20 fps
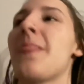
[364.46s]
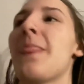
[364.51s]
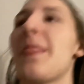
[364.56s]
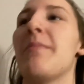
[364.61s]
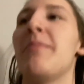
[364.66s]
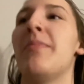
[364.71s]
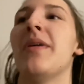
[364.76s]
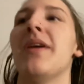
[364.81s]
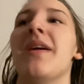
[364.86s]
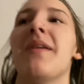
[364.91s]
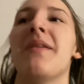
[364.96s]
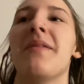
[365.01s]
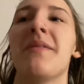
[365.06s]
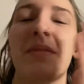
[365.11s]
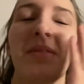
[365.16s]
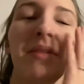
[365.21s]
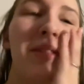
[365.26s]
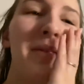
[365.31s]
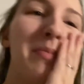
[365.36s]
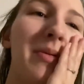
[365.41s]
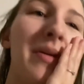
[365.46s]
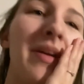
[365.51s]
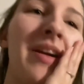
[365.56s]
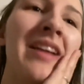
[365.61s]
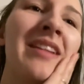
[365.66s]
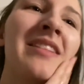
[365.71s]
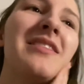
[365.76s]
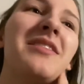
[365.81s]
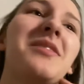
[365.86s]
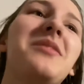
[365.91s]
But the
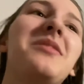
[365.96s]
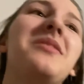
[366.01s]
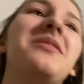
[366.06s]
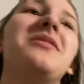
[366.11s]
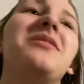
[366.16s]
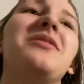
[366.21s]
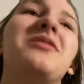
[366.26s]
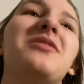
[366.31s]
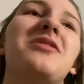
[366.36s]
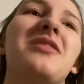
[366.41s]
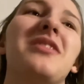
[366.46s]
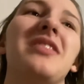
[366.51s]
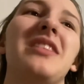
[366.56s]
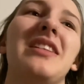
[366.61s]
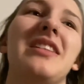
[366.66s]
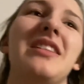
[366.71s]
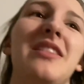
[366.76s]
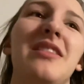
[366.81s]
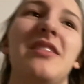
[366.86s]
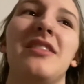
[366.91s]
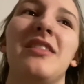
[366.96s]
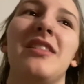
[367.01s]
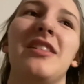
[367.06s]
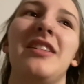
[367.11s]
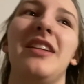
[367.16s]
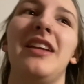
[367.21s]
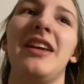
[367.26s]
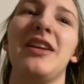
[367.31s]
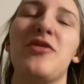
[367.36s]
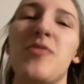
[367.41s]
parentals usually are
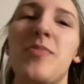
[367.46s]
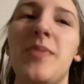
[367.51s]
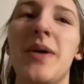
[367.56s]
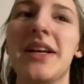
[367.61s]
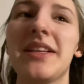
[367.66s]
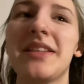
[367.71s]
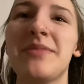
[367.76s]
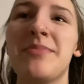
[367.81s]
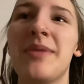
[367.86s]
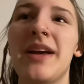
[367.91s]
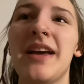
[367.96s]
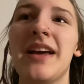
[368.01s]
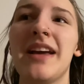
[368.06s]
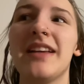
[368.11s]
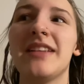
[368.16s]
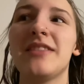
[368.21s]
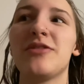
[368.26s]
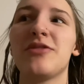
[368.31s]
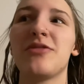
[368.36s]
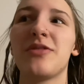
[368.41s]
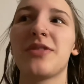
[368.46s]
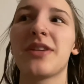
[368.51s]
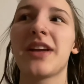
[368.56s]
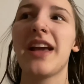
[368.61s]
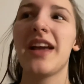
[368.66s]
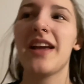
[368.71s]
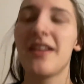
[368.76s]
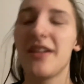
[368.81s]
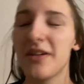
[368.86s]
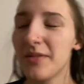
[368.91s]
like, go back to bed, you're not
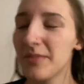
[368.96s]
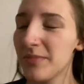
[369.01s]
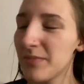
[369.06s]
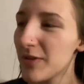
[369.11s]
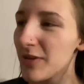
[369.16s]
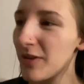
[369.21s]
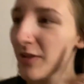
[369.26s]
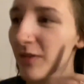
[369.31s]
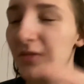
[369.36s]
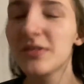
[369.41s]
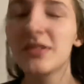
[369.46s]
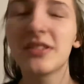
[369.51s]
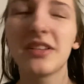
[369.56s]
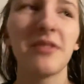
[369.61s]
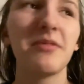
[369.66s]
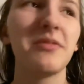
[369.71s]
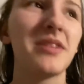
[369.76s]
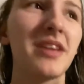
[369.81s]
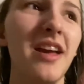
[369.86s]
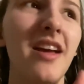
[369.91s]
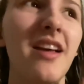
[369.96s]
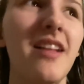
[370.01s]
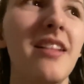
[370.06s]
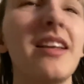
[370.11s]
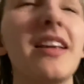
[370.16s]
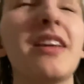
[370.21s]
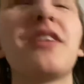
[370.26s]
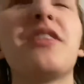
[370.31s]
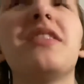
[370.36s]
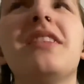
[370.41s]
getting up, we're not going down yet,
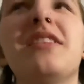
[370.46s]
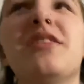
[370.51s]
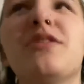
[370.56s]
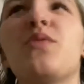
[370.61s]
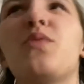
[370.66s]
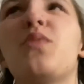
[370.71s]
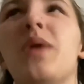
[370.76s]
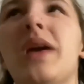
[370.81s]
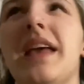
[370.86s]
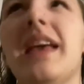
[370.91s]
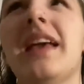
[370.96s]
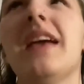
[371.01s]
like, you need to wait